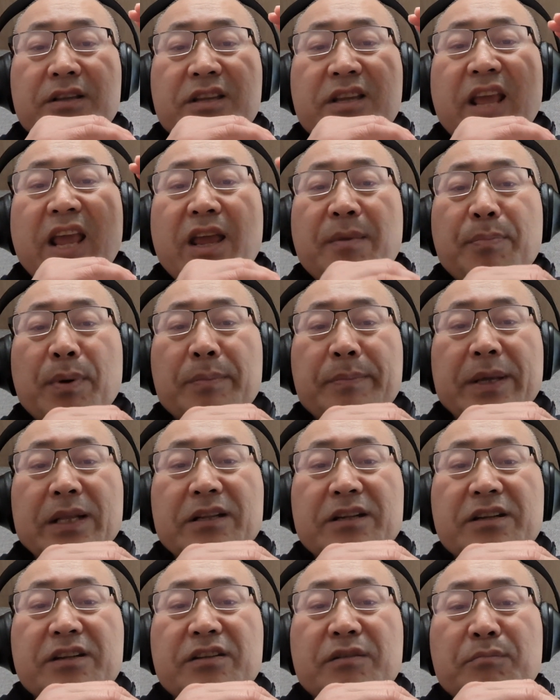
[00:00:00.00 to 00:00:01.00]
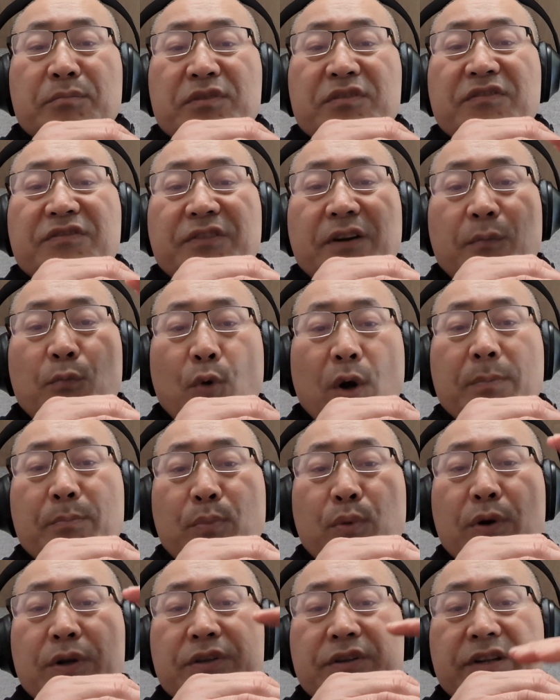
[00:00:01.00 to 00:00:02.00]
capability to move from one
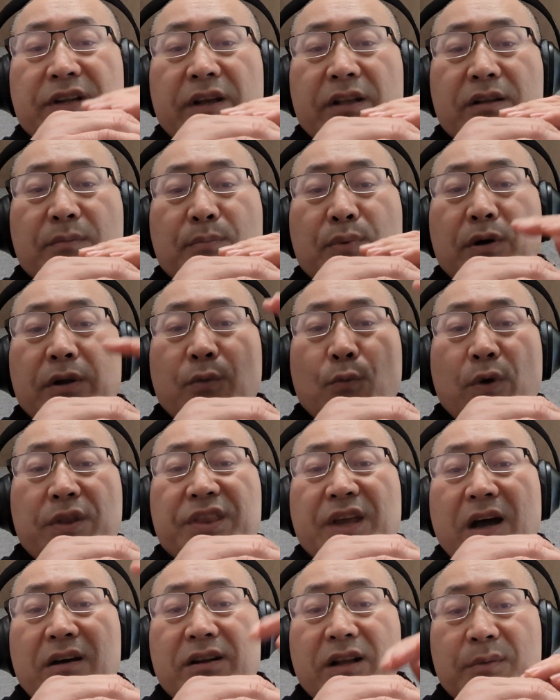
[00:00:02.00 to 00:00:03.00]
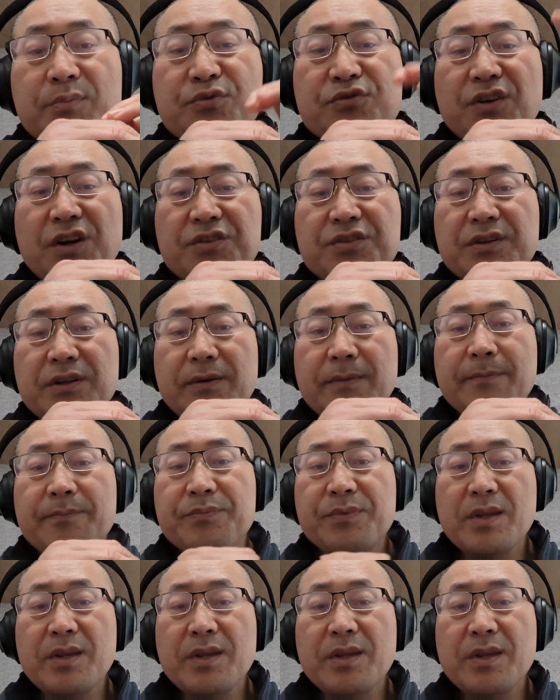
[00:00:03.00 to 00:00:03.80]
point to the other point without obstruction.